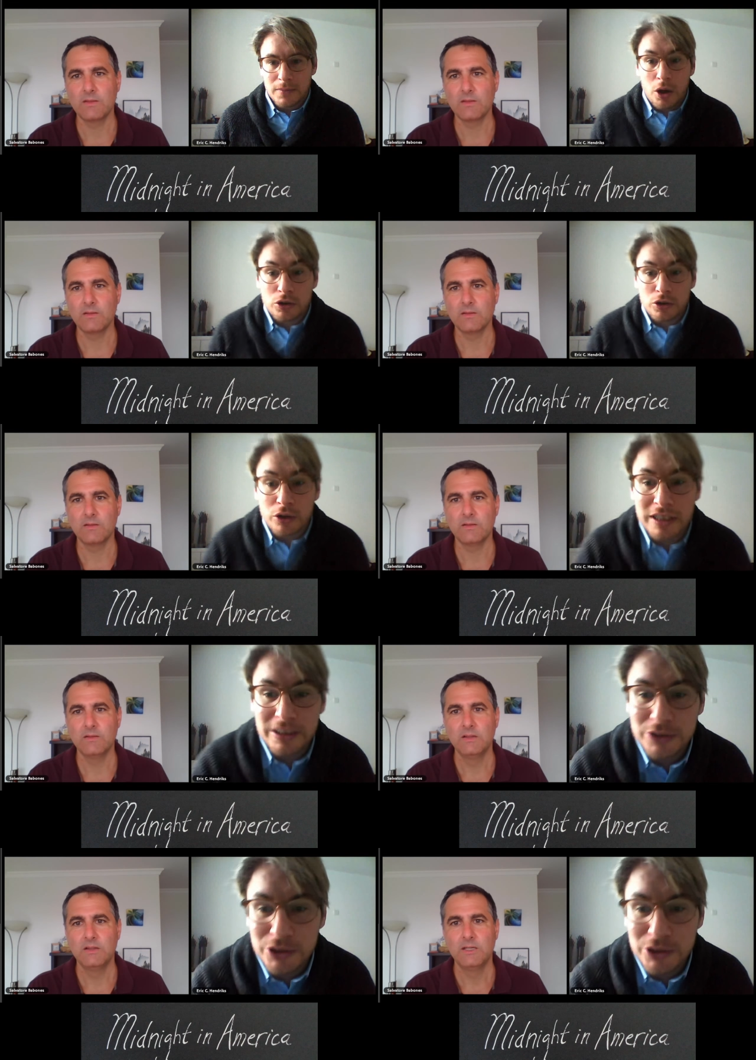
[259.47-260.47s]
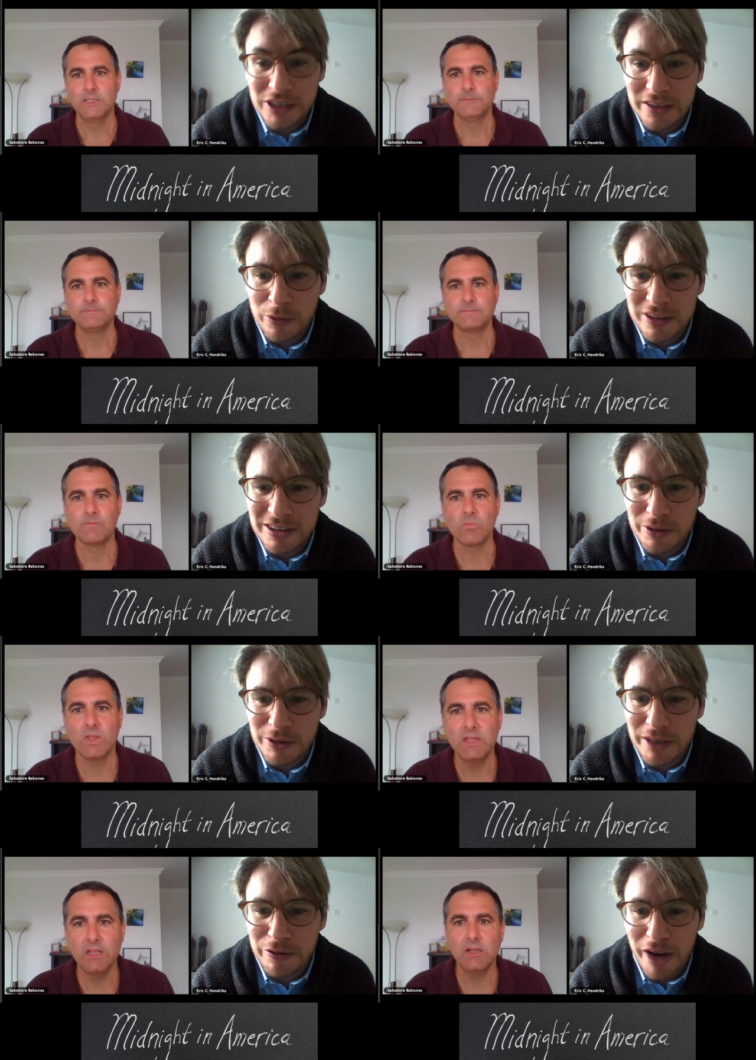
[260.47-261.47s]
Speaker 1: I'm oh, sorry, you, you said what's the
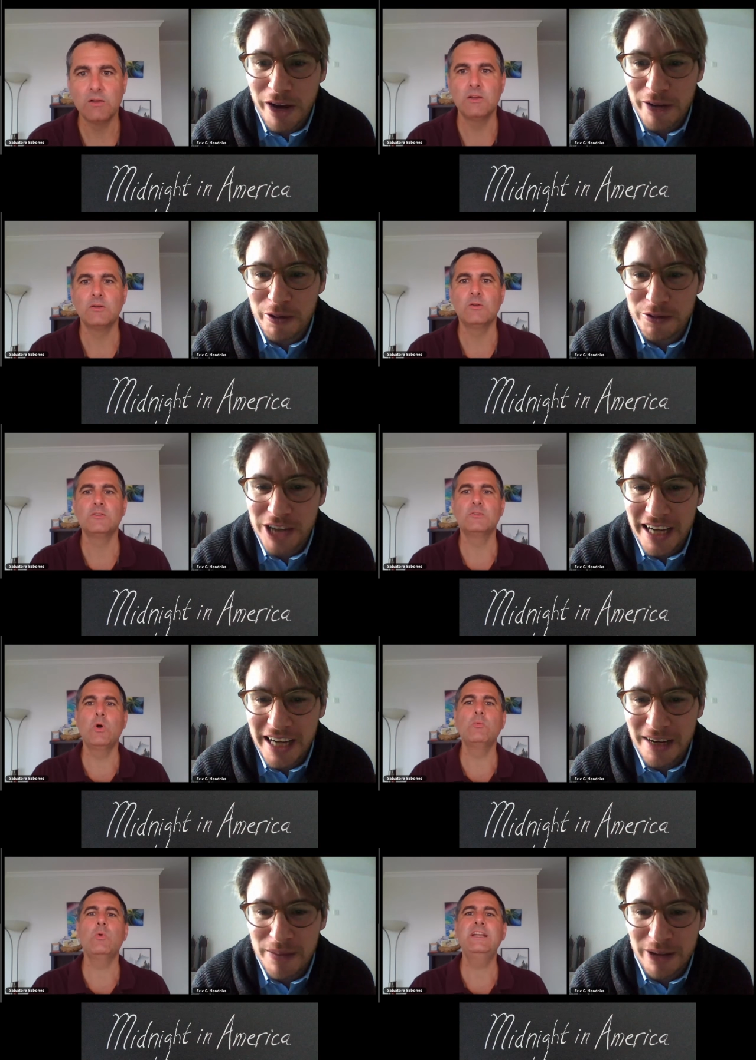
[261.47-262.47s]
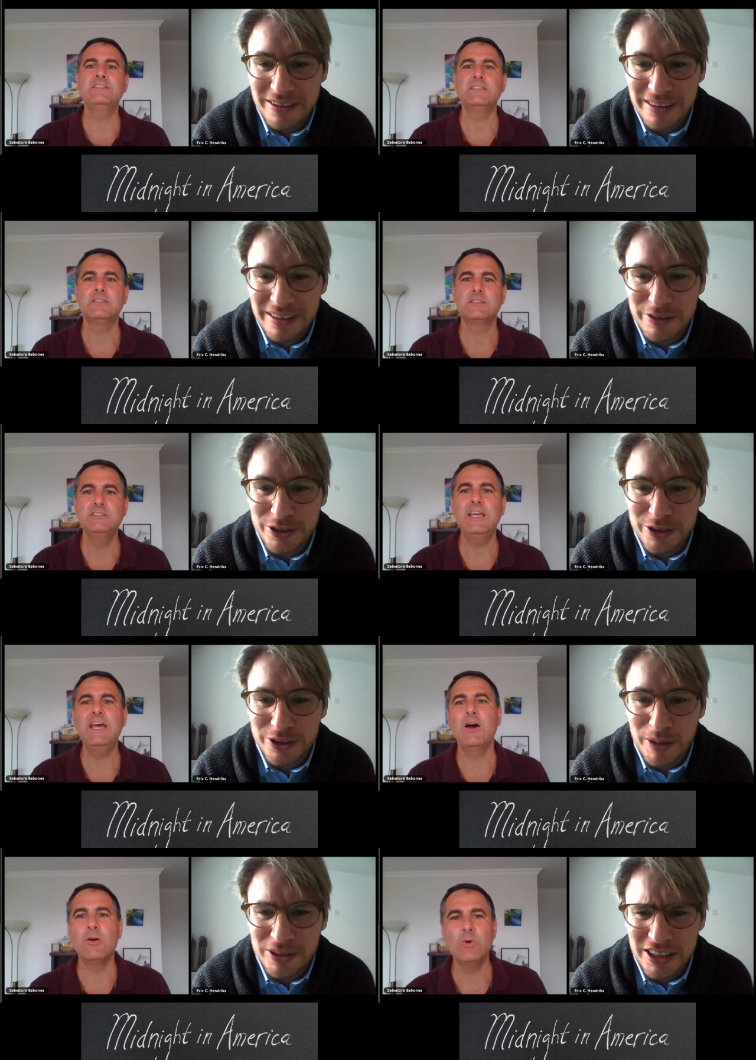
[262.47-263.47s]
great firewall of China well, about? It? If it's not yeah,
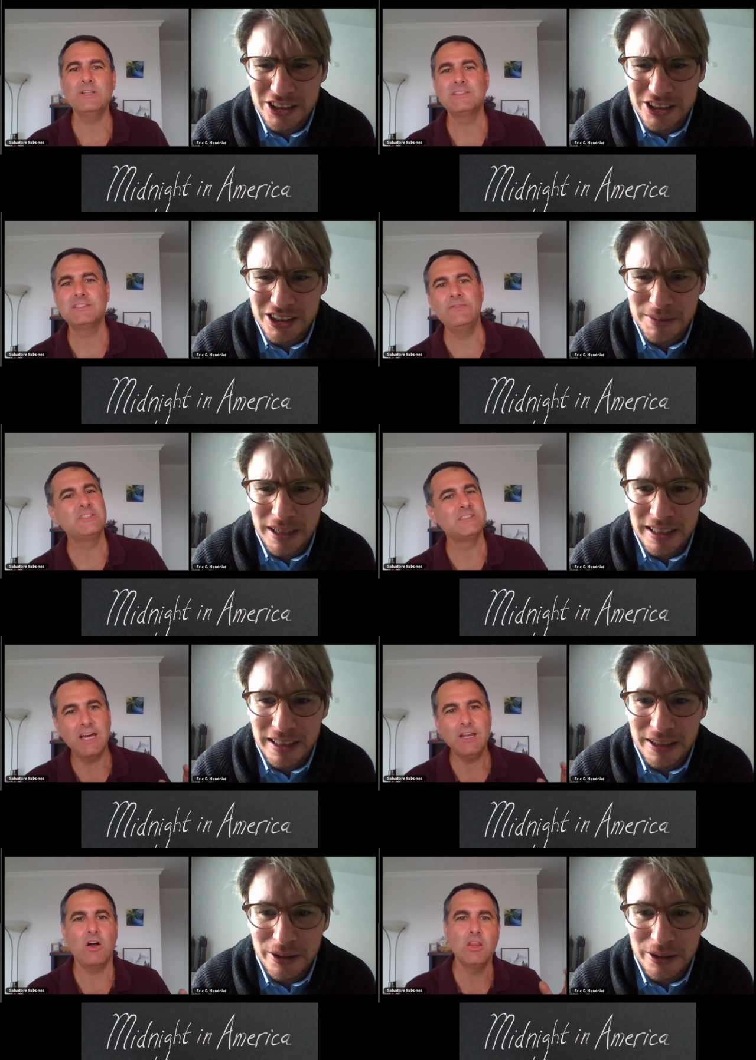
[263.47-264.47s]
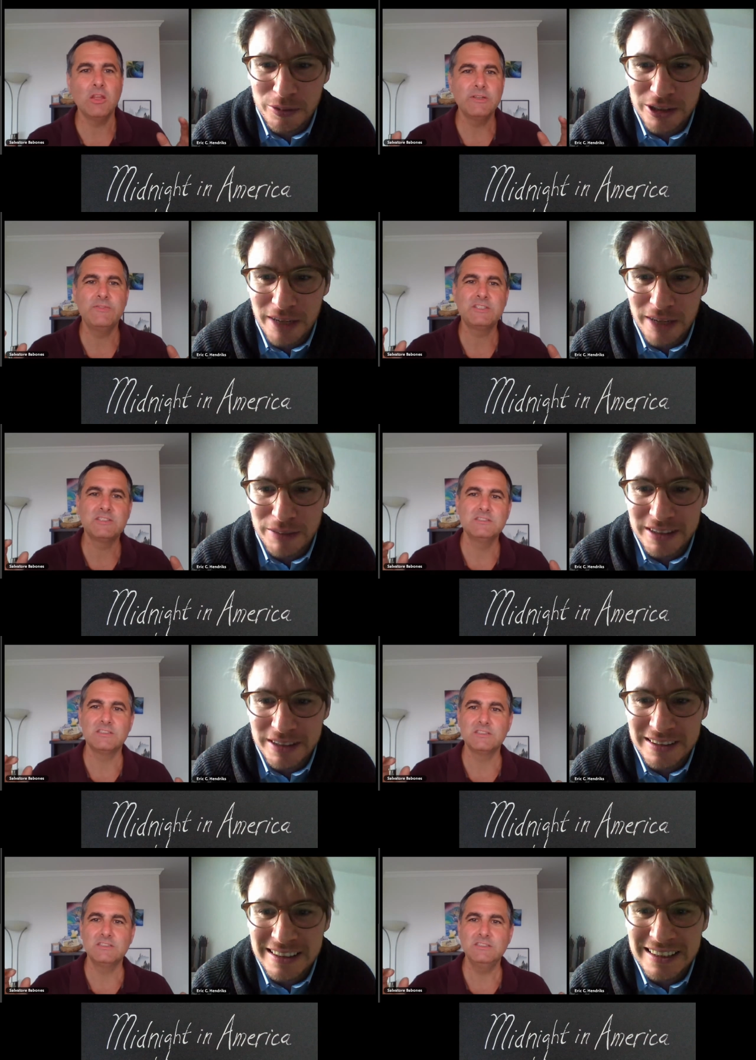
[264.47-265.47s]
about censorship, what, if it's not I, all, if it's,
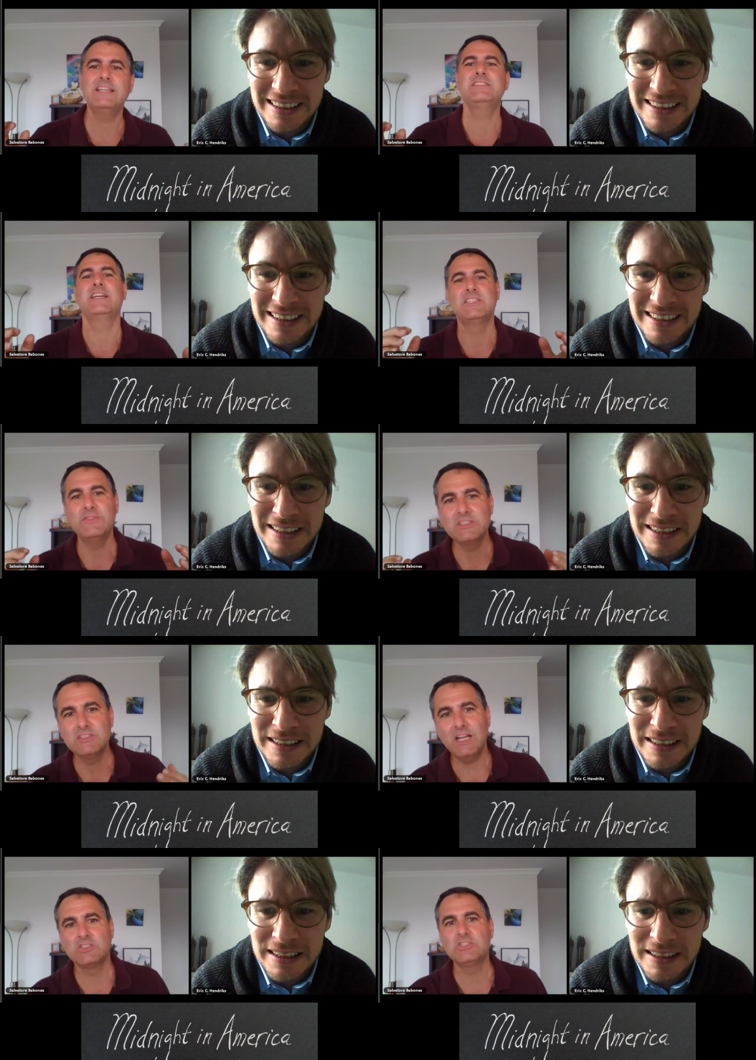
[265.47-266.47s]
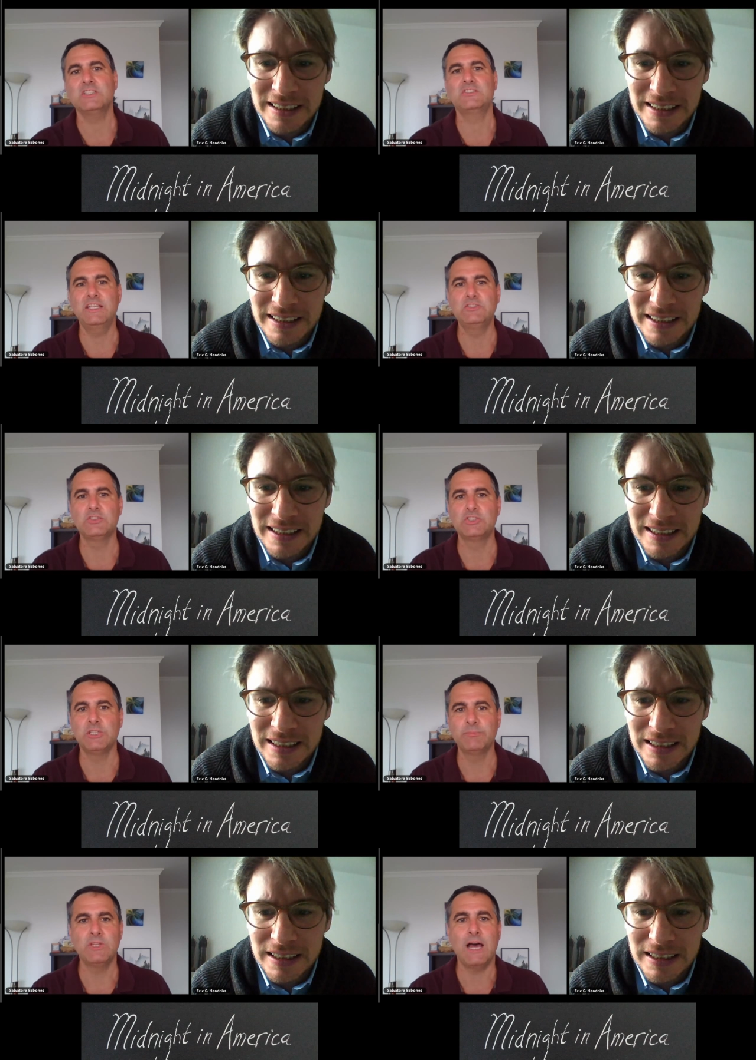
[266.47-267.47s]
Speaker 2: yes, yes, if it's not just
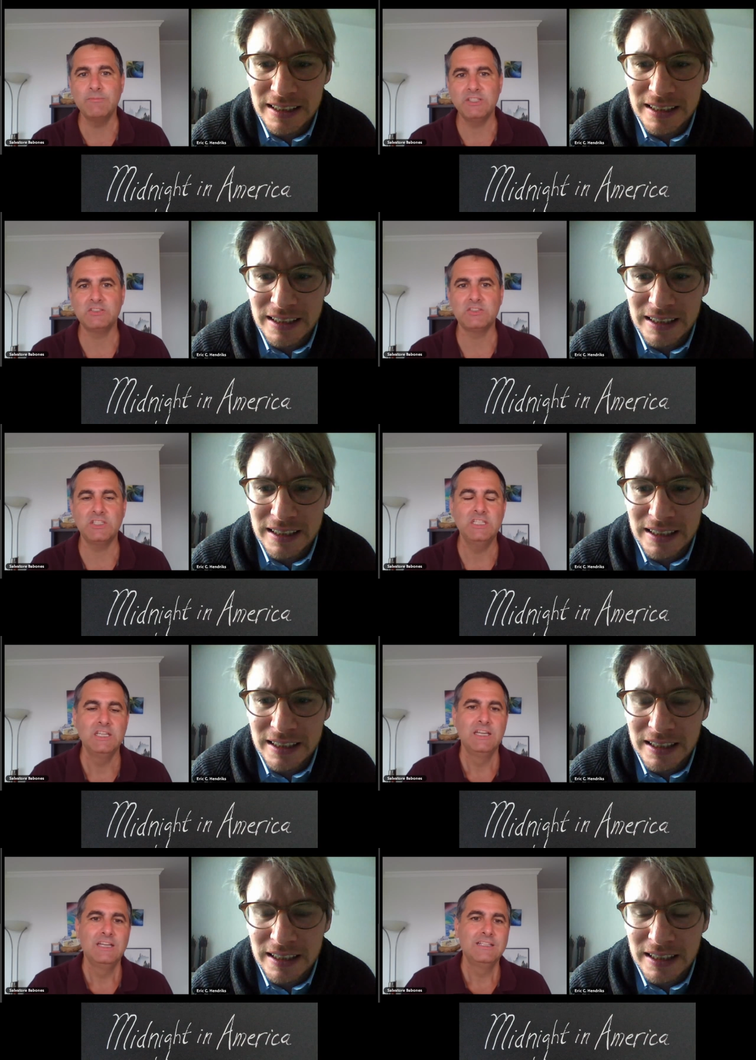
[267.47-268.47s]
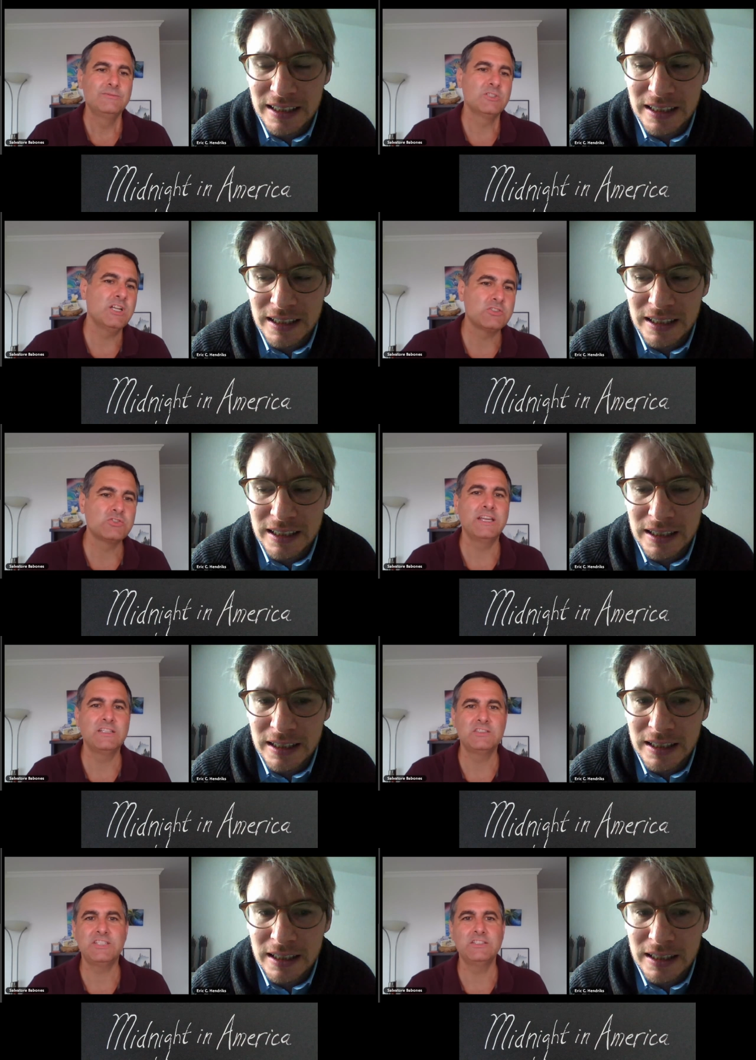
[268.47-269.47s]
censorship, obviously they're not trying
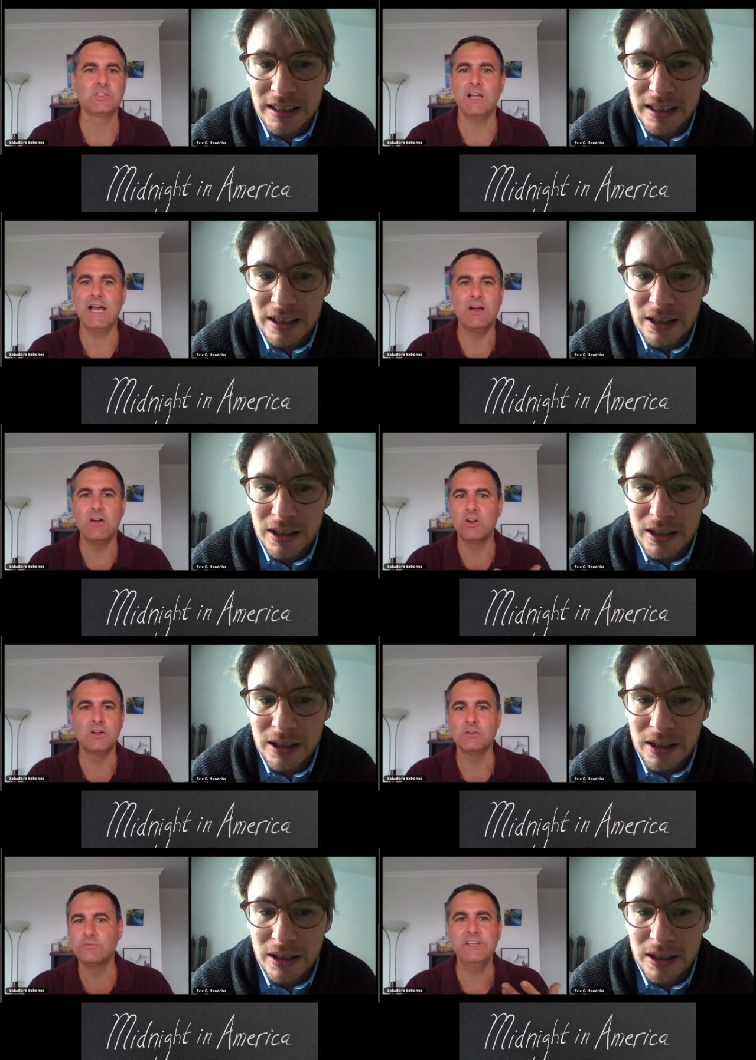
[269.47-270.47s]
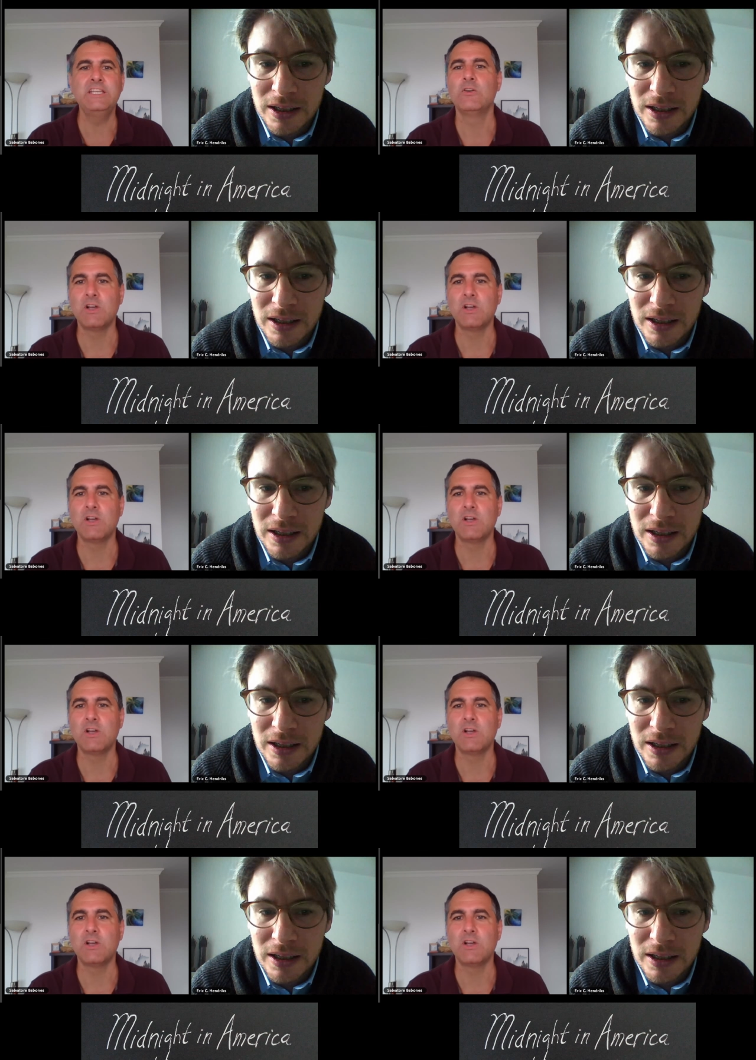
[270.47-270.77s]
to censor our video